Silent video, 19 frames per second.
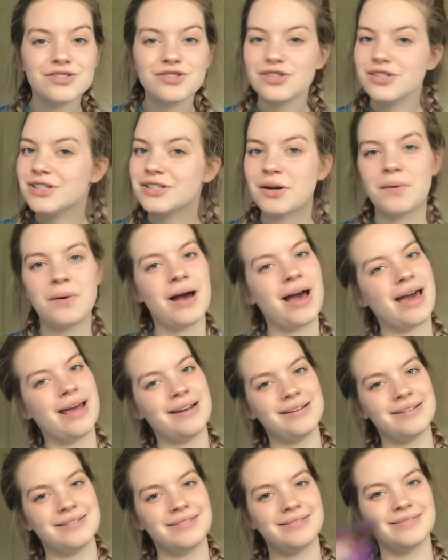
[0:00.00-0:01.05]
Let's just go ahead
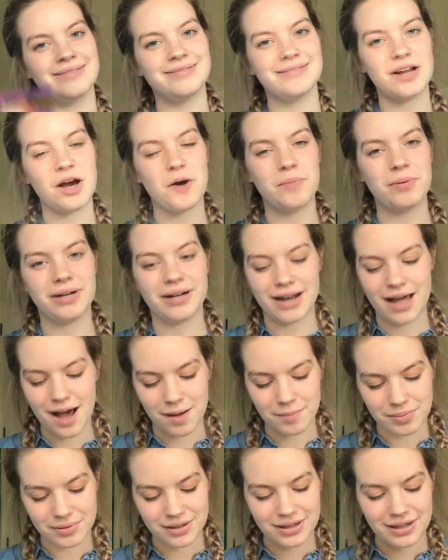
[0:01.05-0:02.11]
and open it
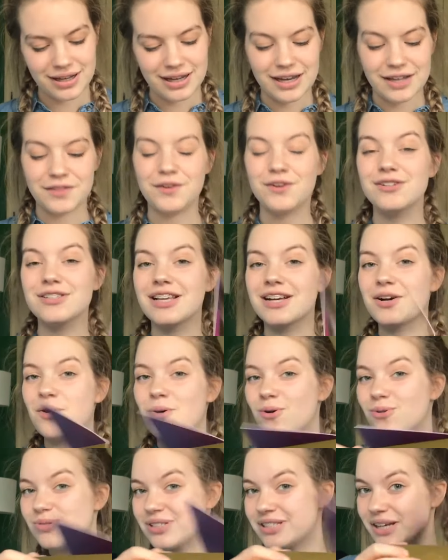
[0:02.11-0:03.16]
up. There's like a
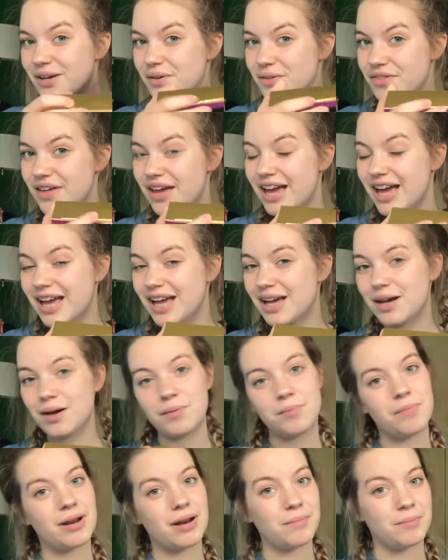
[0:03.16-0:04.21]
whole seal thing,
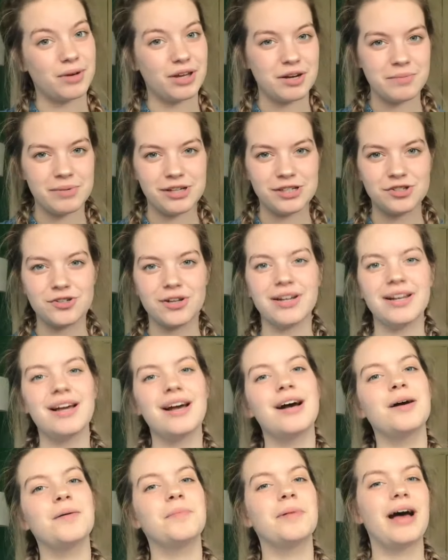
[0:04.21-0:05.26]
but I'm going to be straight
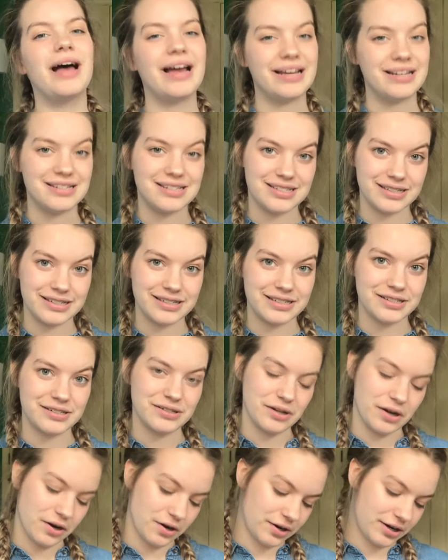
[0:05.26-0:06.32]
up. I
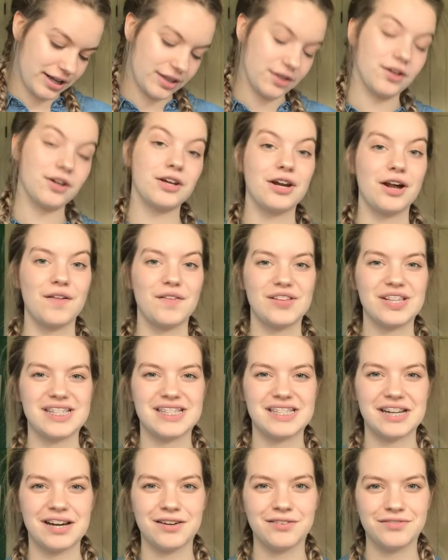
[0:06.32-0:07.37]
did already look at all this
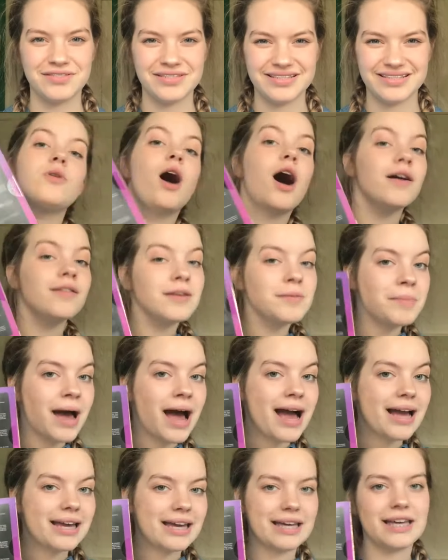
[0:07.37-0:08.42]
stuff. On the
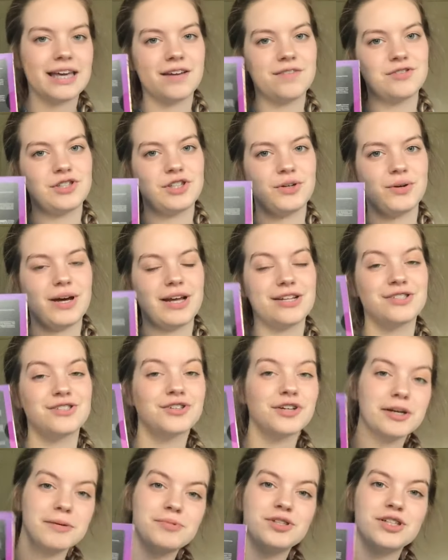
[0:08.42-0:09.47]
back, it gives you a
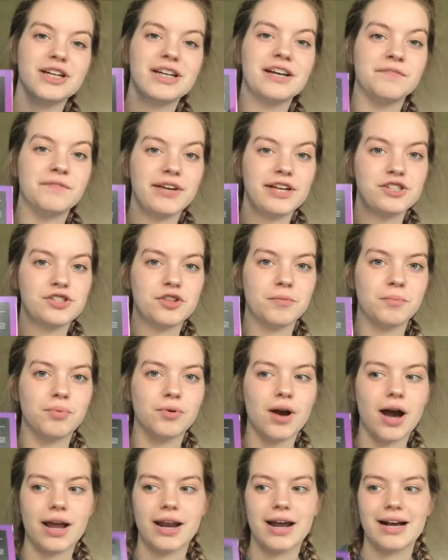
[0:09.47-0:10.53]
description of each of the
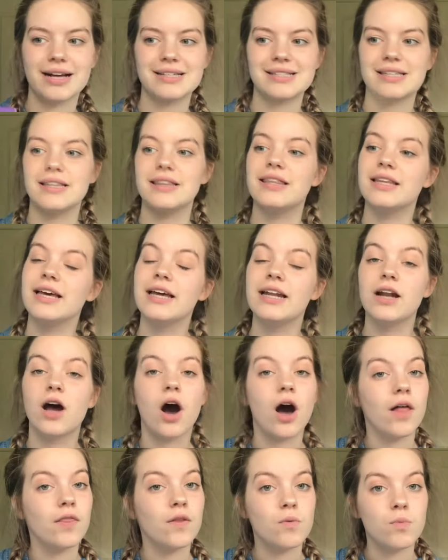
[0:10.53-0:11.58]
products. Then
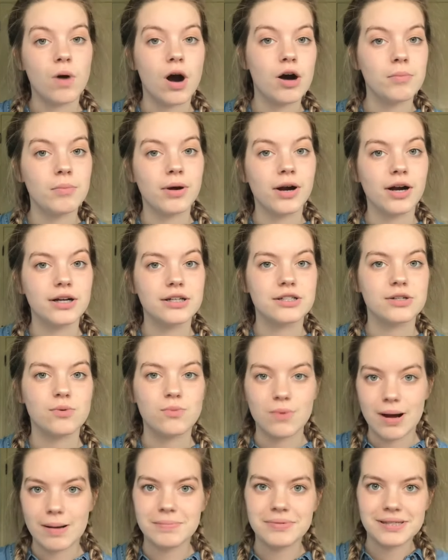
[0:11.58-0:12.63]
on the Walmart
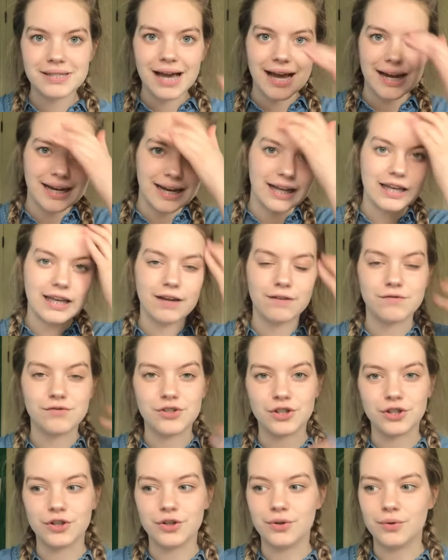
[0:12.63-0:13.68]
website, it
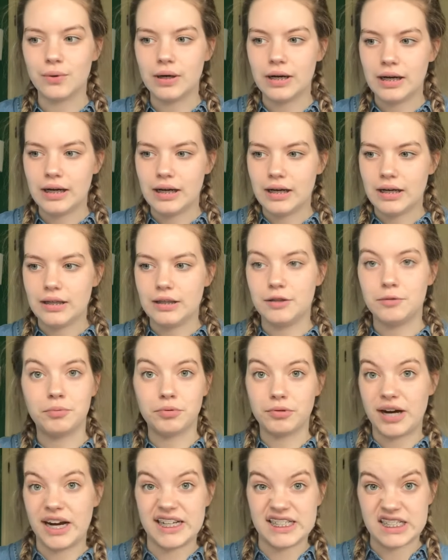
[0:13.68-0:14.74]
gives you the
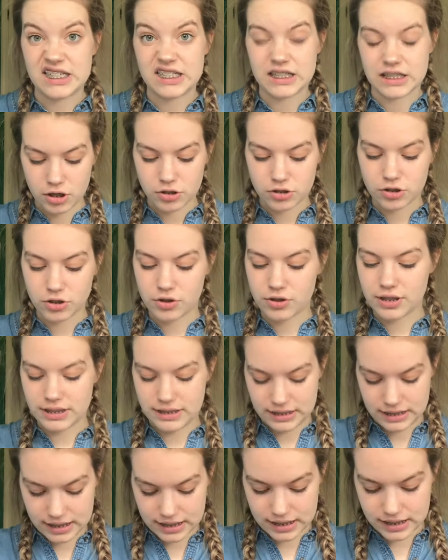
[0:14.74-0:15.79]
prices. So
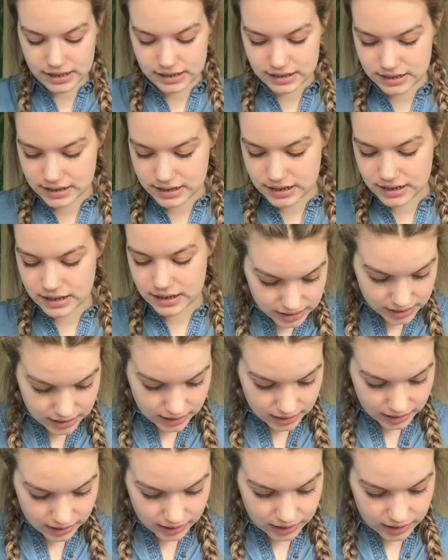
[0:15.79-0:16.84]
this is the
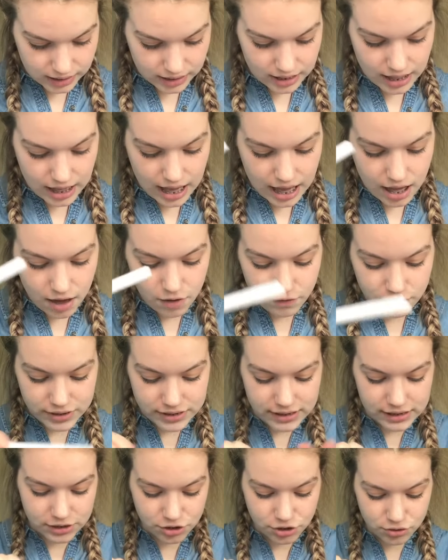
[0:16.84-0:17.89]
e.l.f.
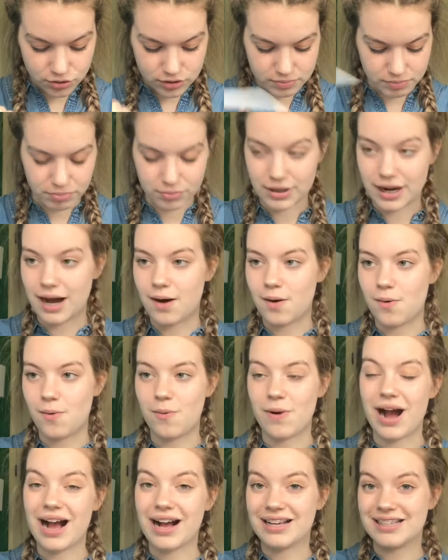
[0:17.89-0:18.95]
Essentials Brow
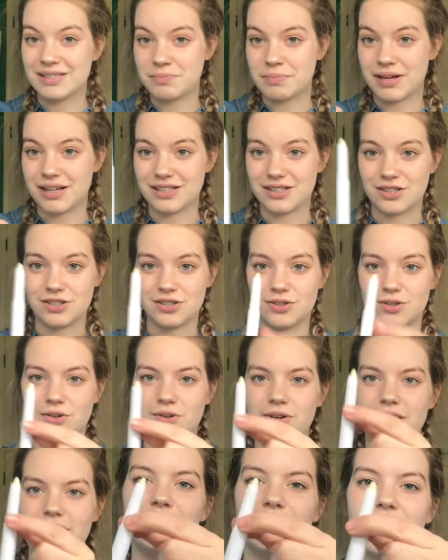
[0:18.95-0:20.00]
Wax Pencil.
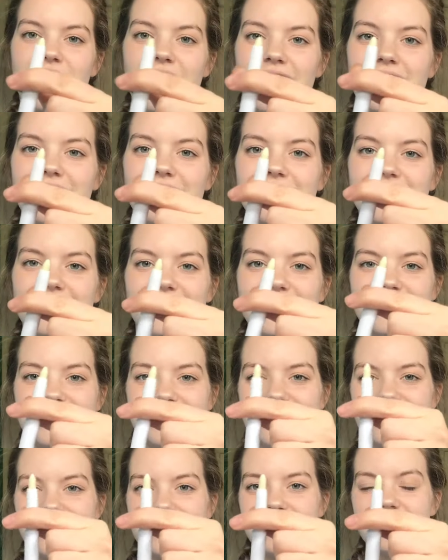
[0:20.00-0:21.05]
and You kind of can
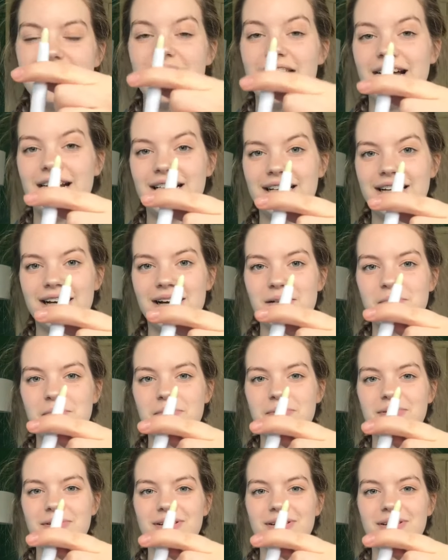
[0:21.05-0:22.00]
slide it up.